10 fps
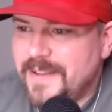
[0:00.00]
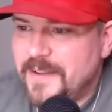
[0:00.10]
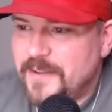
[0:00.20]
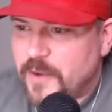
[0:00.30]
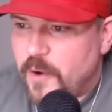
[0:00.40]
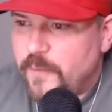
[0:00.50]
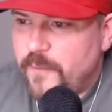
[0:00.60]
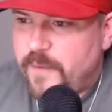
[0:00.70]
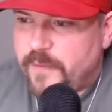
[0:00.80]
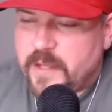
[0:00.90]
So
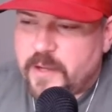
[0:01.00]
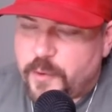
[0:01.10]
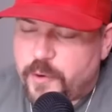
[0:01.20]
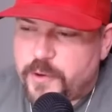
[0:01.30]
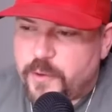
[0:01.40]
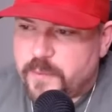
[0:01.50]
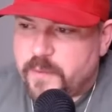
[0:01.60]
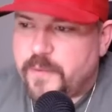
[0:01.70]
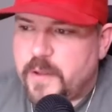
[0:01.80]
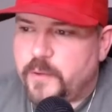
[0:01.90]
15 to 32 from
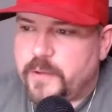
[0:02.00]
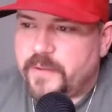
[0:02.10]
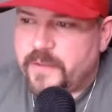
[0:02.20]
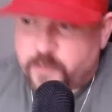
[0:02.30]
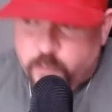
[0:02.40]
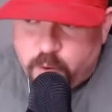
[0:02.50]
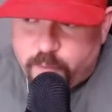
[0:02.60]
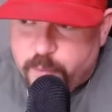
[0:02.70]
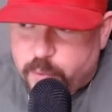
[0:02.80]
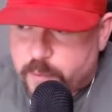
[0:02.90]
the field and 6 of 12
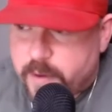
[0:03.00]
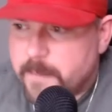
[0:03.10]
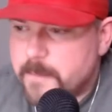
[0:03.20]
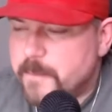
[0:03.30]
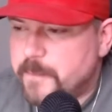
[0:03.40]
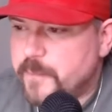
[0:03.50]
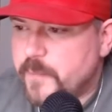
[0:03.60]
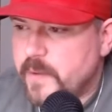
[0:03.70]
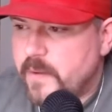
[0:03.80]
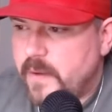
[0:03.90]
from 3.
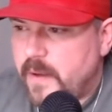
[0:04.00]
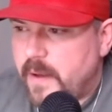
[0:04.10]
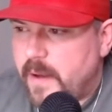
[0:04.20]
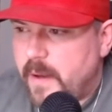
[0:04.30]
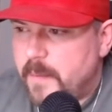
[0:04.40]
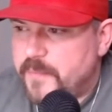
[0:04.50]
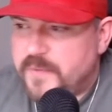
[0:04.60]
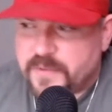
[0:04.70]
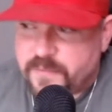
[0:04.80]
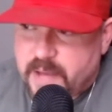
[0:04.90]

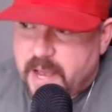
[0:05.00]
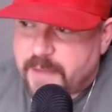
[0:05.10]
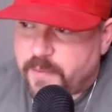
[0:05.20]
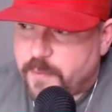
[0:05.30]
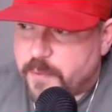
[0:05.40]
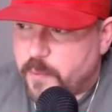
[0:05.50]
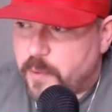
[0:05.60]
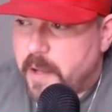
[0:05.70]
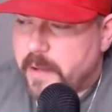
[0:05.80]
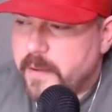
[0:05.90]
6 of 9 from the free throw
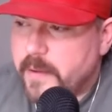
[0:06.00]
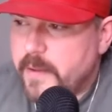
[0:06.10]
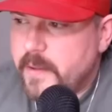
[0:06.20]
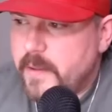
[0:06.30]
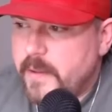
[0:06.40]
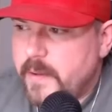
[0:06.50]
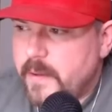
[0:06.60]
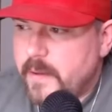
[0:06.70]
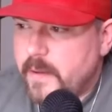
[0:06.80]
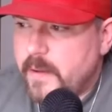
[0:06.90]
line.
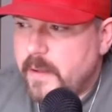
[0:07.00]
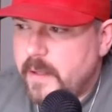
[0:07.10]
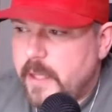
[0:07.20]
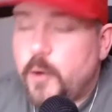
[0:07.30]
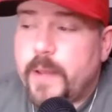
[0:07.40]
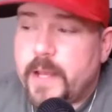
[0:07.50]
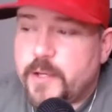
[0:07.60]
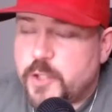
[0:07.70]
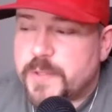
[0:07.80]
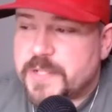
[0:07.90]
He'd only
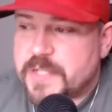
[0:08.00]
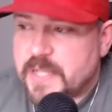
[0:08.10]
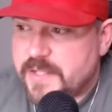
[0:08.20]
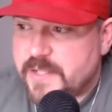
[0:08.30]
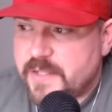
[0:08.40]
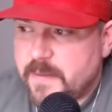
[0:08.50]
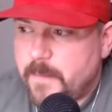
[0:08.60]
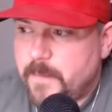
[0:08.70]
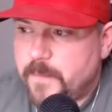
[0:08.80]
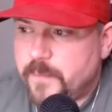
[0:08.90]
had 2 assists,
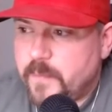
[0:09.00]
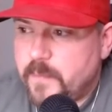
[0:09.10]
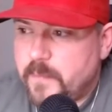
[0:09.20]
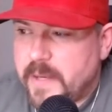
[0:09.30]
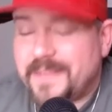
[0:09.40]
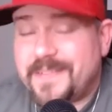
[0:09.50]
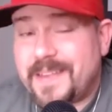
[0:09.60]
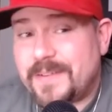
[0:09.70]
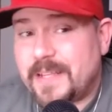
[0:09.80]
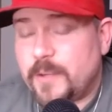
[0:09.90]
but he had
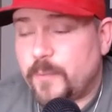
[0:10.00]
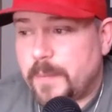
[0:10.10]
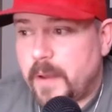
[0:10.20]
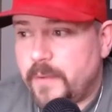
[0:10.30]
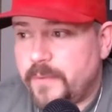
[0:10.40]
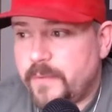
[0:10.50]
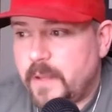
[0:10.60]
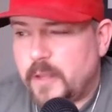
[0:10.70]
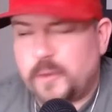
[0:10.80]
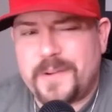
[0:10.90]
17 rebounds,
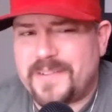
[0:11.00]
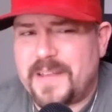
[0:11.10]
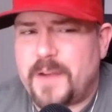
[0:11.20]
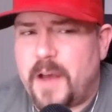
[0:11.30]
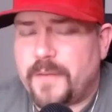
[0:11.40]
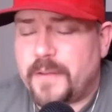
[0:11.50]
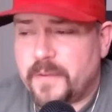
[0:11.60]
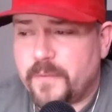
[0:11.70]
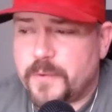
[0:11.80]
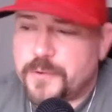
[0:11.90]
including 7
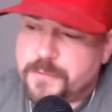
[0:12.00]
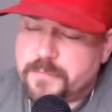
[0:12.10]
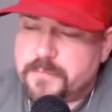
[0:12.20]
offensive, which